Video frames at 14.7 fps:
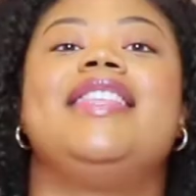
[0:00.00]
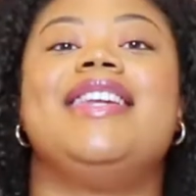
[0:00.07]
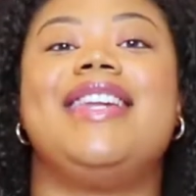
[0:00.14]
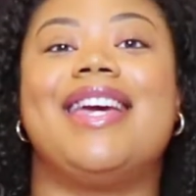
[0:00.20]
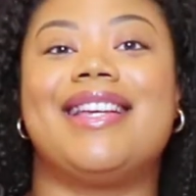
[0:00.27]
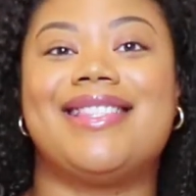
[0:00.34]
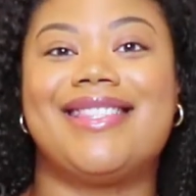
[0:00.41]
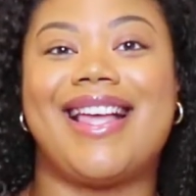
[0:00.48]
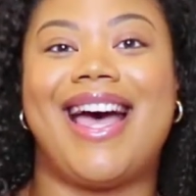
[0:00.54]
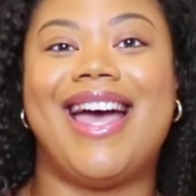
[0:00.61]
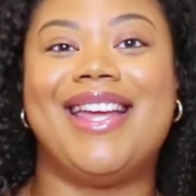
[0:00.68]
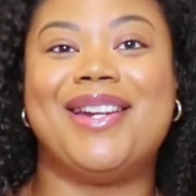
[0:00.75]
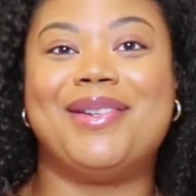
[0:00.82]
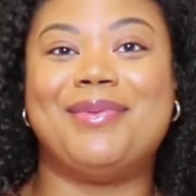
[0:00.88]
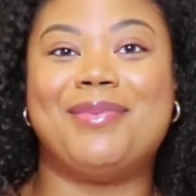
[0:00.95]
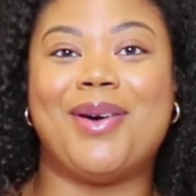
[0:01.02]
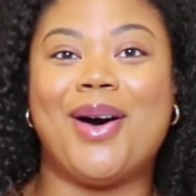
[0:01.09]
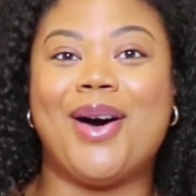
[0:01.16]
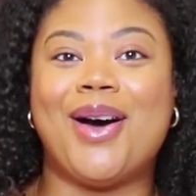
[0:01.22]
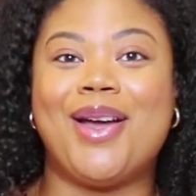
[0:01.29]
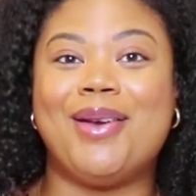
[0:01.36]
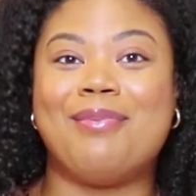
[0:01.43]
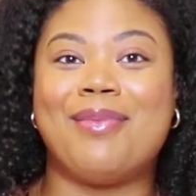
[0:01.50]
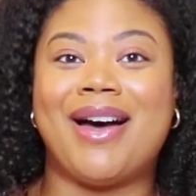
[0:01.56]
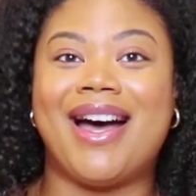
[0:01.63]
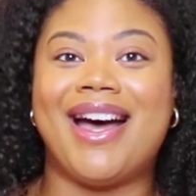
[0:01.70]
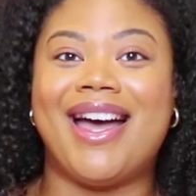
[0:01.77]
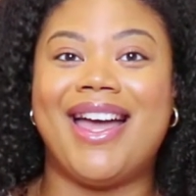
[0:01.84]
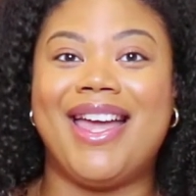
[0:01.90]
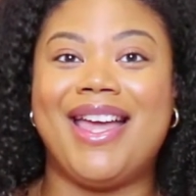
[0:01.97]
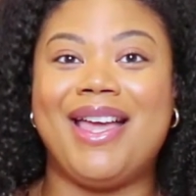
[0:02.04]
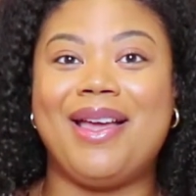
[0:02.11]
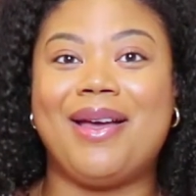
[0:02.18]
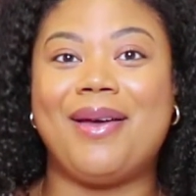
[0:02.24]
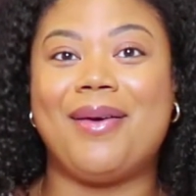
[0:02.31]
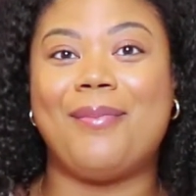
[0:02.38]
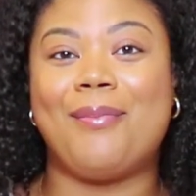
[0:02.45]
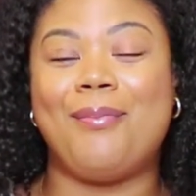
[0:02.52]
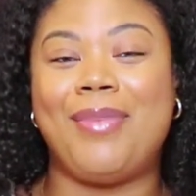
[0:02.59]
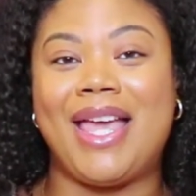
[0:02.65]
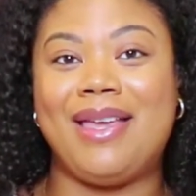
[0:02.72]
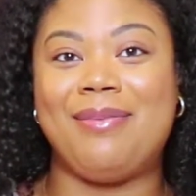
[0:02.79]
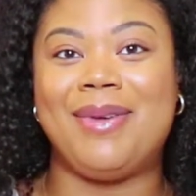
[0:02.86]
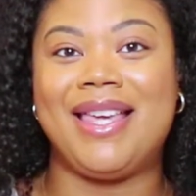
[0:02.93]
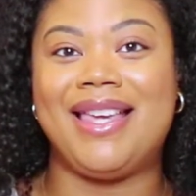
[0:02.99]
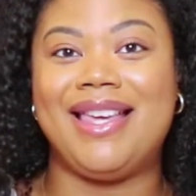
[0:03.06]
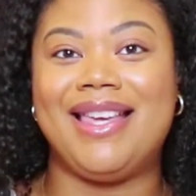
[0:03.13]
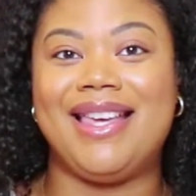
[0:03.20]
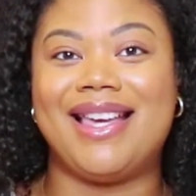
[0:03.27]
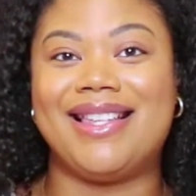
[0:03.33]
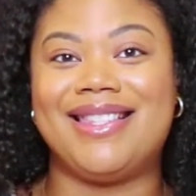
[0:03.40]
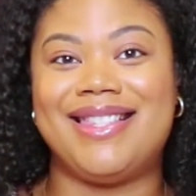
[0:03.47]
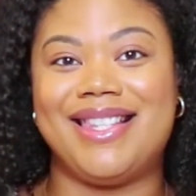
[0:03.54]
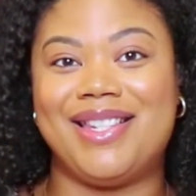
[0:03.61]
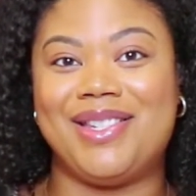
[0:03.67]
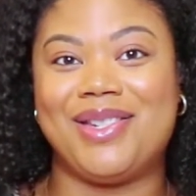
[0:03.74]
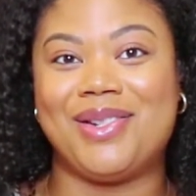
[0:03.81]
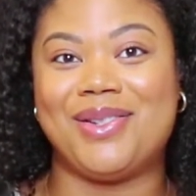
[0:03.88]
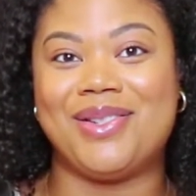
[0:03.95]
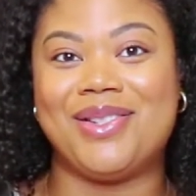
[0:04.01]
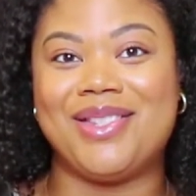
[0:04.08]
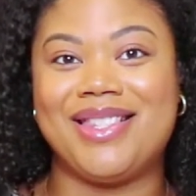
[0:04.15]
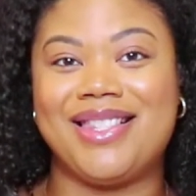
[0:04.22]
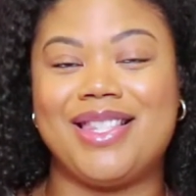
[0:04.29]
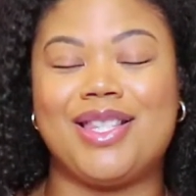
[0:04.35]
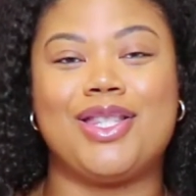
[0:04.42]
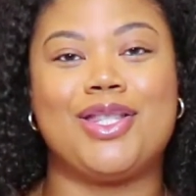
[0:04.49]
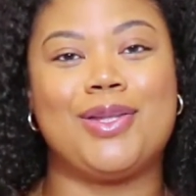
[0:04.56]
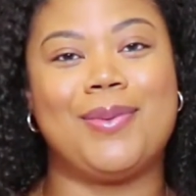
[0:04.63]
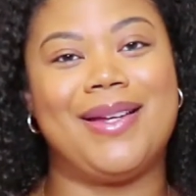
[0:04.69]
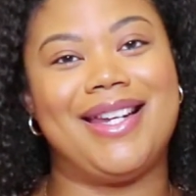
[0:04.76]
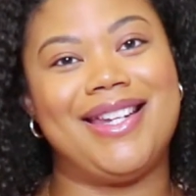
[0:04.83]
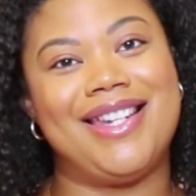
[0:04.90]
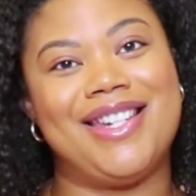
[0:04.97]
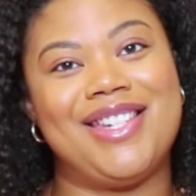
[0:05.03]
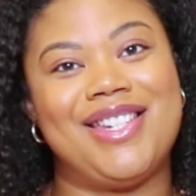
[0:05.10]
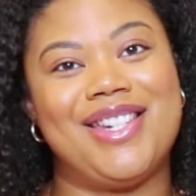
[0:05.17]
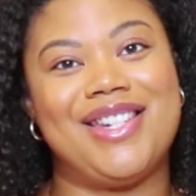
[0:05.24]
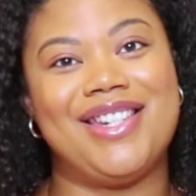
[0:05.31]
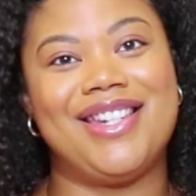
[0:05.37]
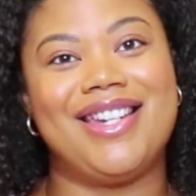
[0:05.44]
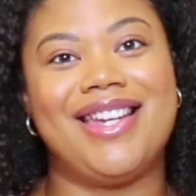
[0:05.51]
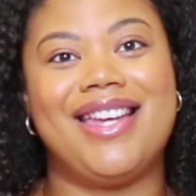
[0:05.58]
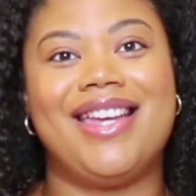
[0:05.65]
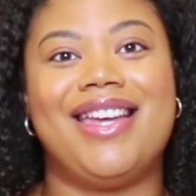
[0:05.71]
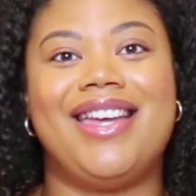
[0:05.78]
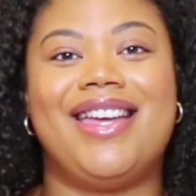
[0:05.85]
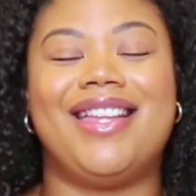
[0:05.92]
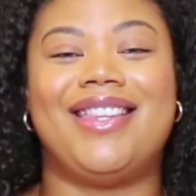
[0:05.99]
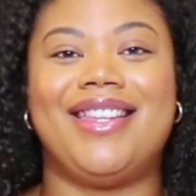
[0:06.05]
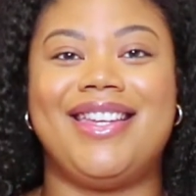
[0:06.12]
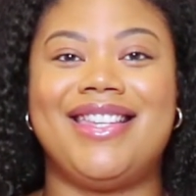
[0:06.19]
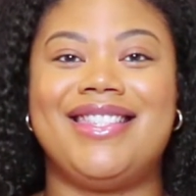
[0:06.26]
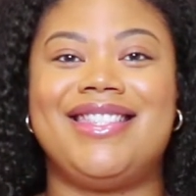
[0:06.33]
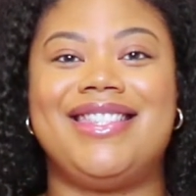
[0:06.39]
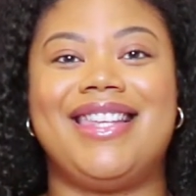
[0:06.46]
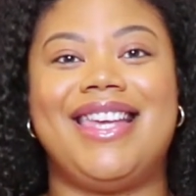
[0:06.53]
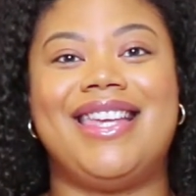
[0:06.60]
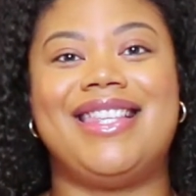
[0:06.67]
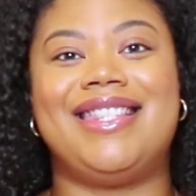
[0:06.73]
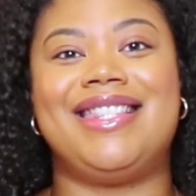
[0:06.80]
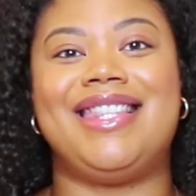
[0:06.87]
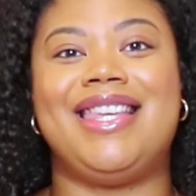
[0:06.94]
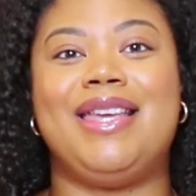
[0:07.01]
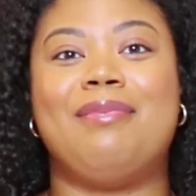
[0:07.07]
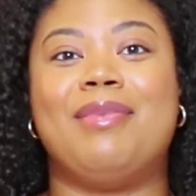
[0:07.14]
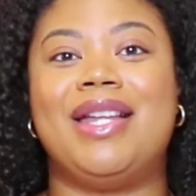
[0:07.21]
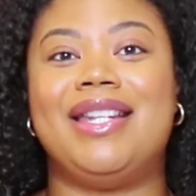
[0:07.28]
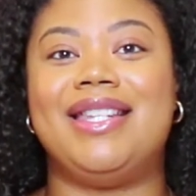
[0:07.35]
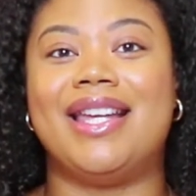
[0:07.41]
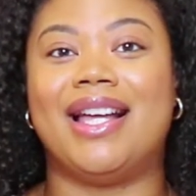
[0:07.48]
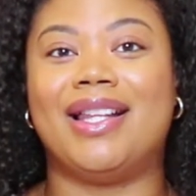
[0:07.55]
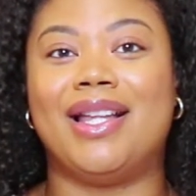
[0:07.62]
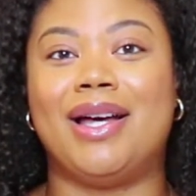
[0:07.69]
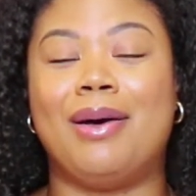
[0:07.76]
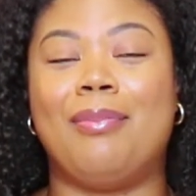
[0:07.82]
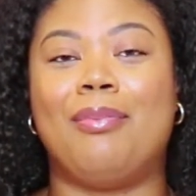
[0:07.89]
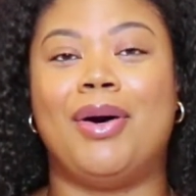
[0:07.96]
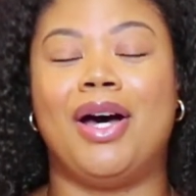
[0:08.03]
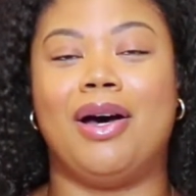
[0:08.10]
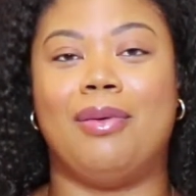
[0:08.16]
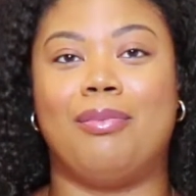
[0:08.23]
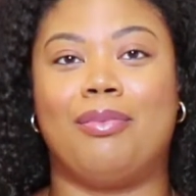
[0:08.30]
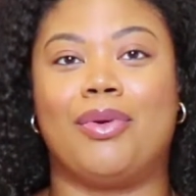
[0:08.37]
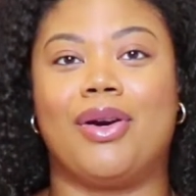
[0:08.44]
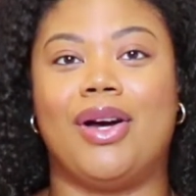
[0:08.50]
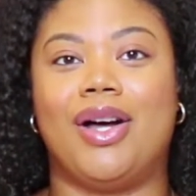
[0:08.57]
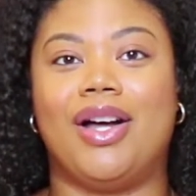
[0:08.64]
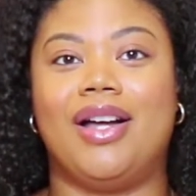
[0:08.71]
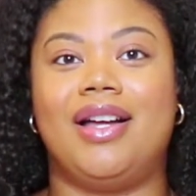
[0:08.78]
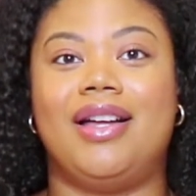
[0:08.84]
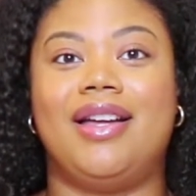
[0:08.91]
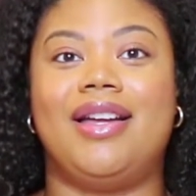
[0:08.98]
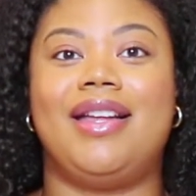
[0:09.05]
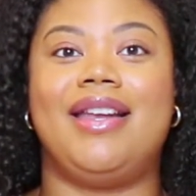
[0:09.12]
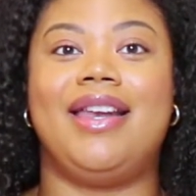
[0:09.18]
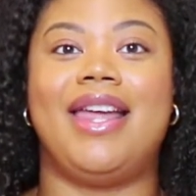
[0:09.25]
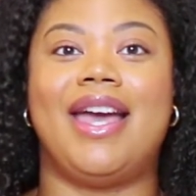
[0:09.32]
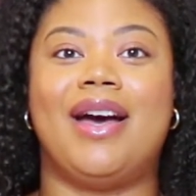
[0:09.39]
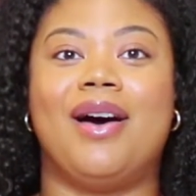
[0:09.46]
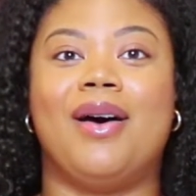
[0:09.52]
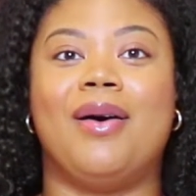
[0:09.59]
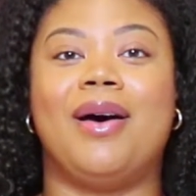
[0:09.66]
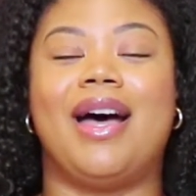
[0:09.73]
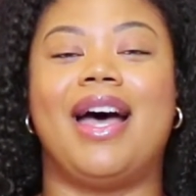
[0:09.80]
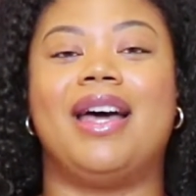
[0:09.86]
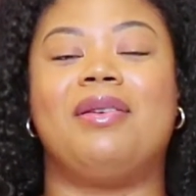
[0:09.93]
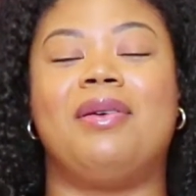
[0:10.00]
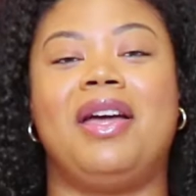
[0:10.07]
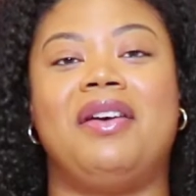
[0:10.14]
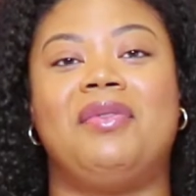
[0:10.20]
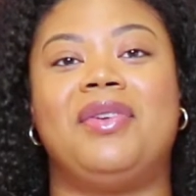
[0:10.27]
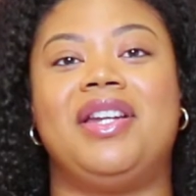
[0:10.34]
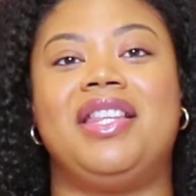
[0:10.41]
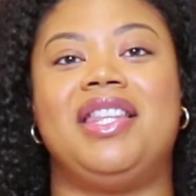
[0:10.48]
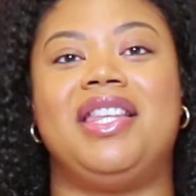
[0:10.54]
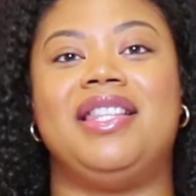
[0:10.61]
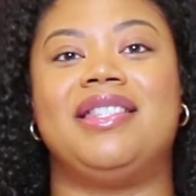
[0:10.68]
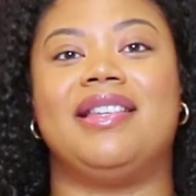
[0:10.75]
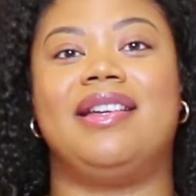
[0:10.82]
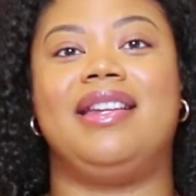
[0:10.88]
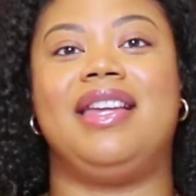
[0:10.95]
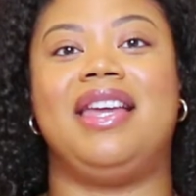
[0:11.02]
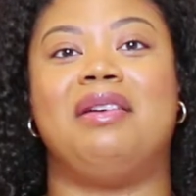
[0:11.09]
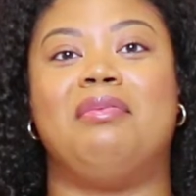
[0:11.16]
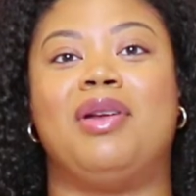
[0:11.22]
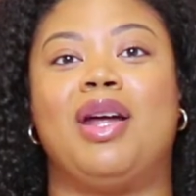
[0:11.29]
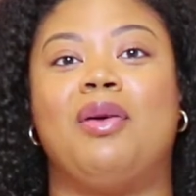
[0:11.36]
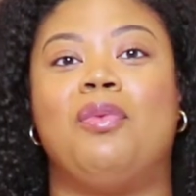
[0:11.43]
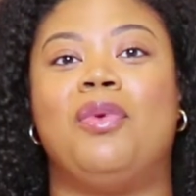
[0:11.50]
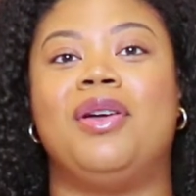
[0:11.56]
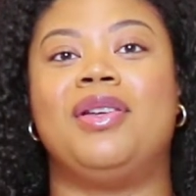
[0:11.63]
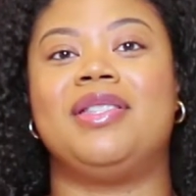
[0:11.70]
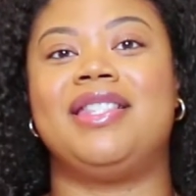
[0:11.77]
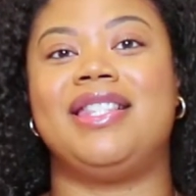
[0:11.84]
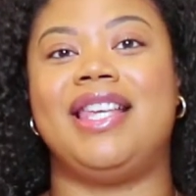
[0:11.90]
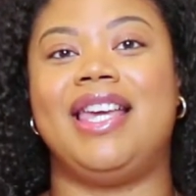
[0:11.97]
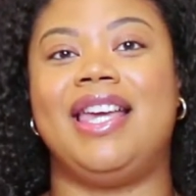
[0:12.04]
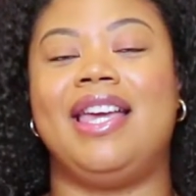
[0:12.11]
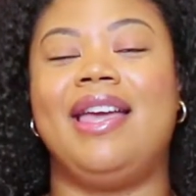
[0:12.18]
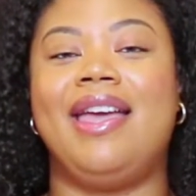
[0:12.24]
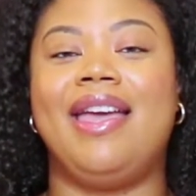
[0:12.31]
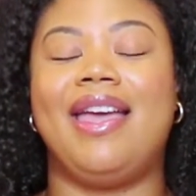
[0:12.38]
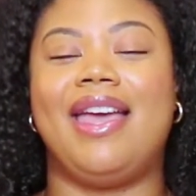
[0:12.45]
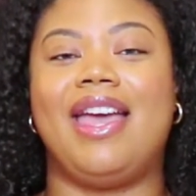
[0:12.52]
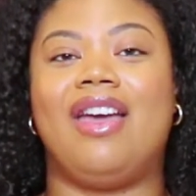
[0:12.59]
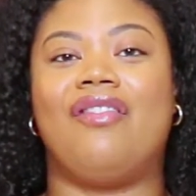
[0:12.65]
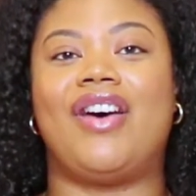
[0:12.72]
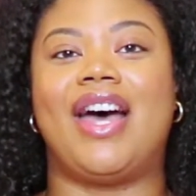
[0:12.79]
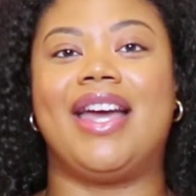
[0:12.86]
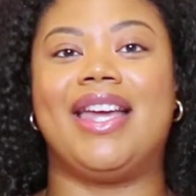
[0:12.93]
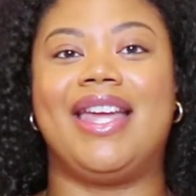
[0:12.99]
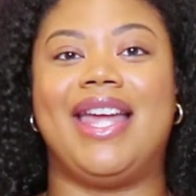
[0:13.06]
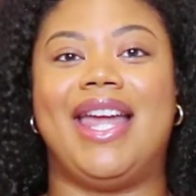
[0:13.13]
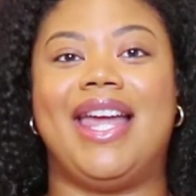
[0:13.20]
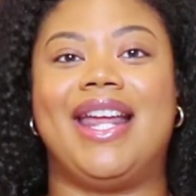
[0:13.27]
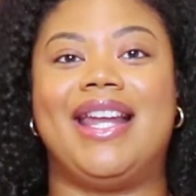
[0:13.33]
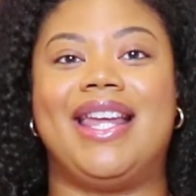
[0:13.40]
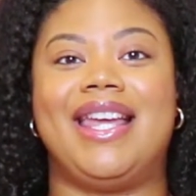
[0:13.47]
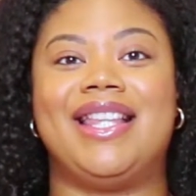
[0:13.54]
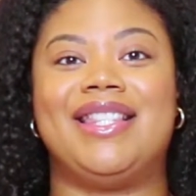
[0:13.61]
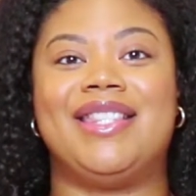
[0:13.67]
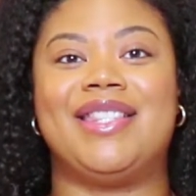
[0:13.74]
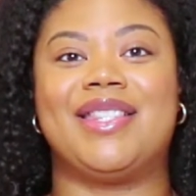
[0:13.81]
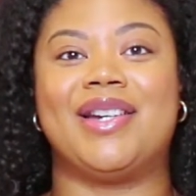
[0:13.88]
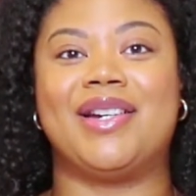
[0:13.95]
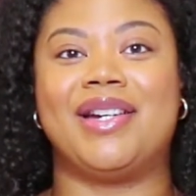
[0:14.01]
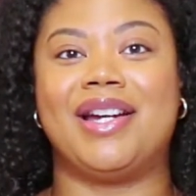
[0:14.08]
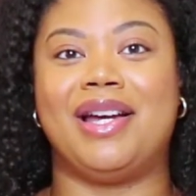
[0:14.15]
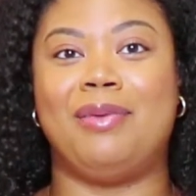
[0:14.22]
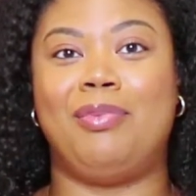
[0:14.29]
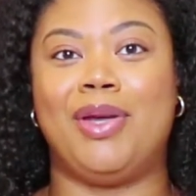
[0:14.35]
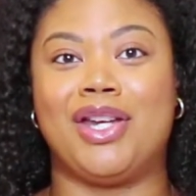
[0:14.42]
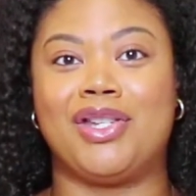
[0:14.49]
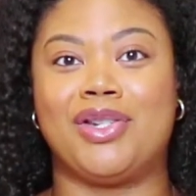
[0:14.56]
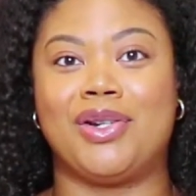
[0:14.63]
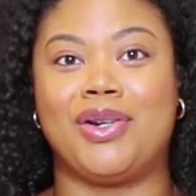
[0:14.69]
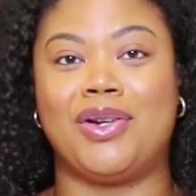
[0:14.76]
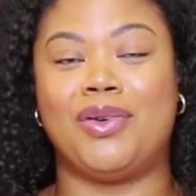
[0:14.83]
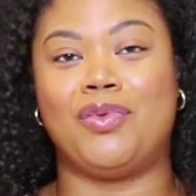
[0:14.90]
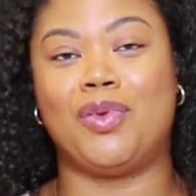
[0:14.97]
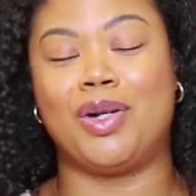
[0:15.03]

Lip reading: The next item on my baby essentials twin edition list is the Medela pump bra. Now, I don't have one of these on hand, but I will see if I can insert a picture of